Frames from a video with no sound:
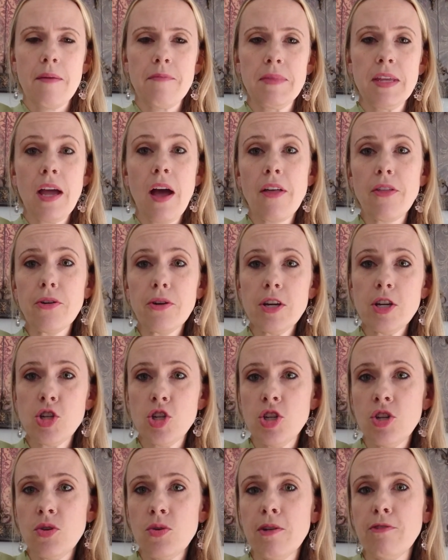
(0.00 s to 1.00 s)
The other
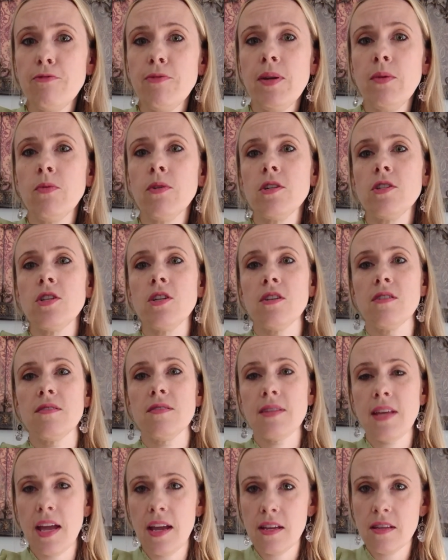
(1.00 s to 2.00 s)
issue, if we were to
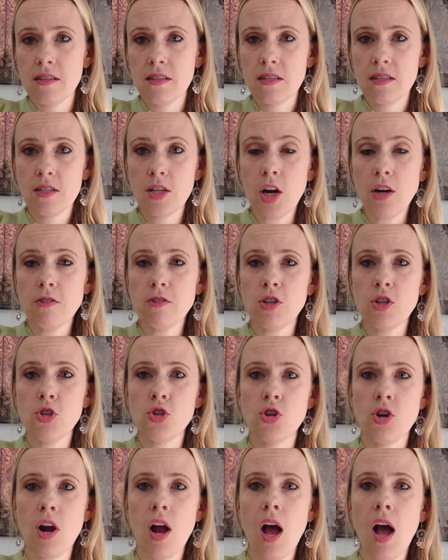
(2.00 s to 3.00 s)
say start to
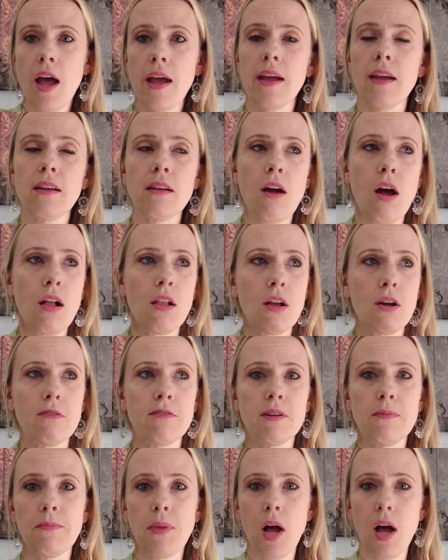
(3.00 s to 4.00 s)
try an all
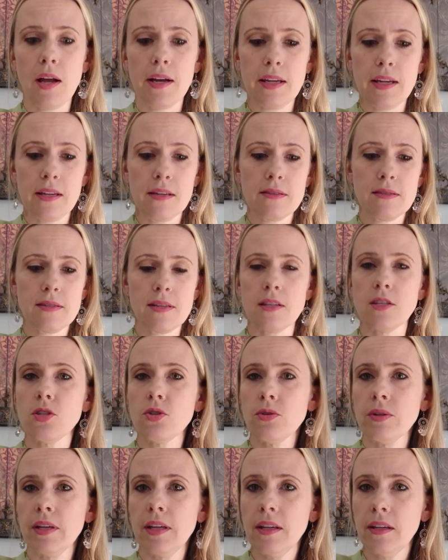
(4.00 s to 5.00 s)
over body
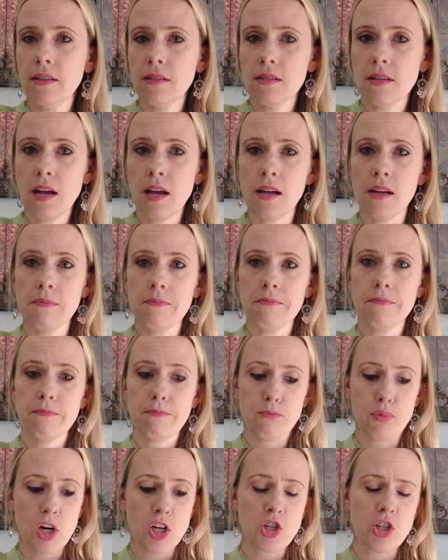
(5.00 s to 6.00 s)
sensory
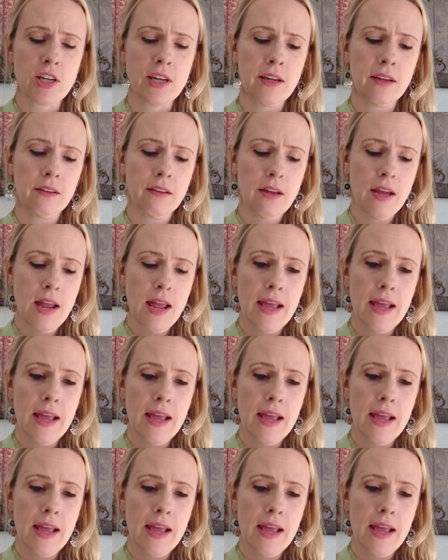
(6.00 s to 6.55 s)
brushing,